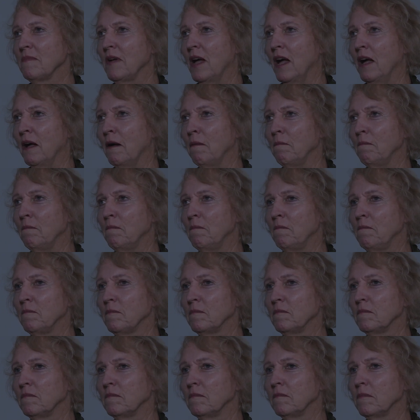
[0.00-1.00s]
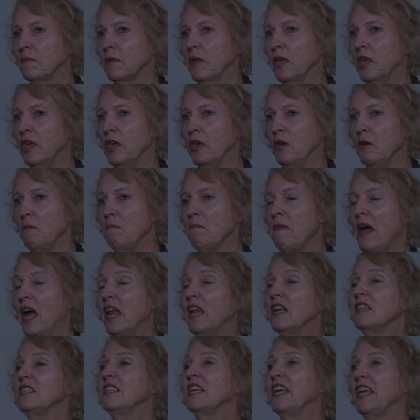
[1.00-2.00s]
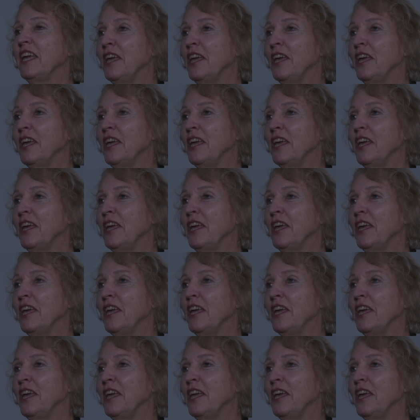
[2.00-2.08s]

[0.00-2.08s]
um, humanity